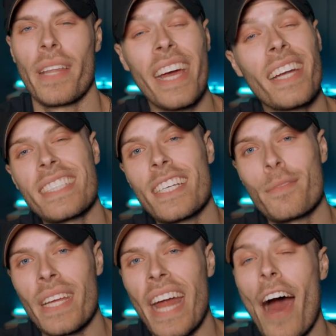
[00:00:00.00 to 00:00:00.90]
that kind of takes
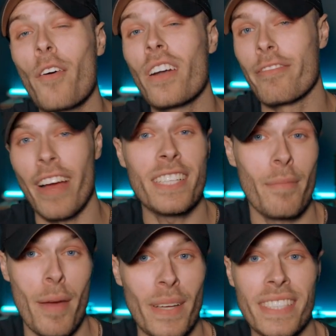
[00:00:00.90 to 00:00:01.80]
me into how it affected
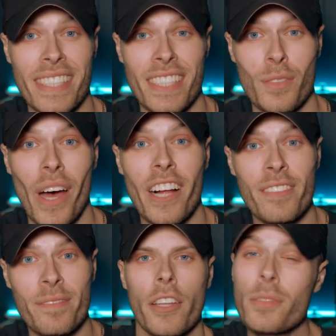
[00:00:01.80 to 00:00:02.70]
my business as well.
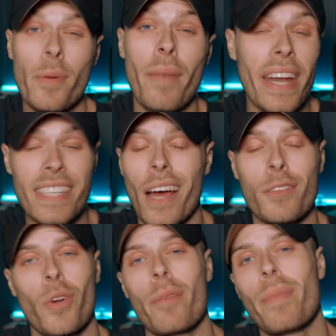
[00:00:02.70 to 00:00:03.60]
There's been many
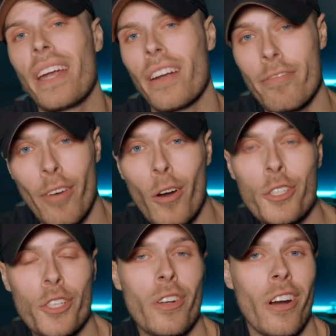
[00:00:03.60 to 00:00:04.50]
times where I've been in a photo
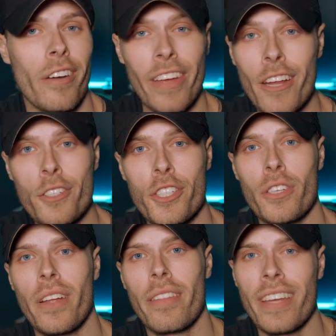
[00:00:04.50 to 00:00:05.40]
shoot or a video
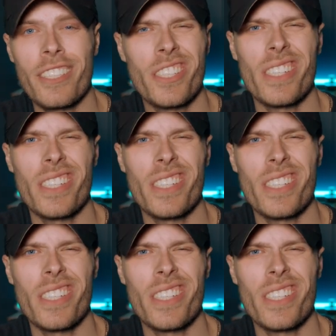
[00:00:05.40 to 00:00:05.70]
shoot and things